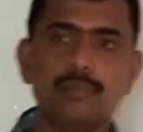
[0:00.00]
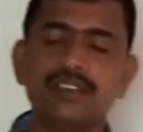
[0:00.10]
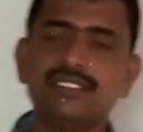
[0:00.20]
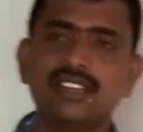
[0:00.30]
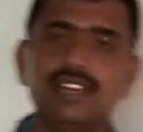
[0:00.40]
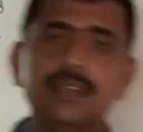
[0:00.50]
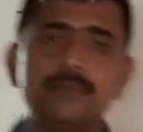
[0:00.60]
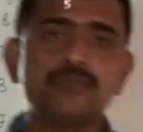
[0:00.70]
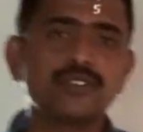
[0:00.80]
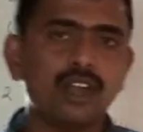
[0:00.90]

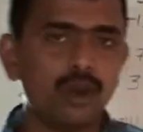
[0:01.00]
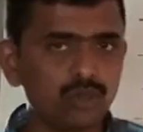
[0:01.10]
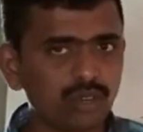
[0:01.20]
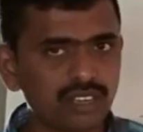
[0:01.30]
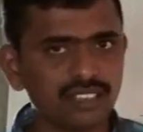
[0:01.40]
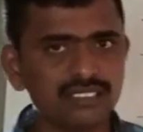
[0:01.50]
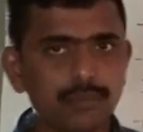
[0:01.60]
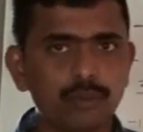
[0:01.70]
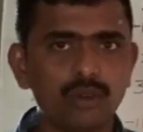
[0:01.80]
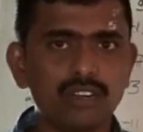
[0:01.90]
basically how to trace
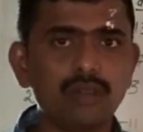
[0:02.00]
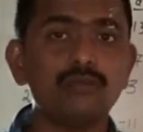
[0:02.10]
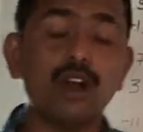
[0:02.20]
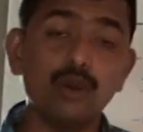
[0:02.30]
the program,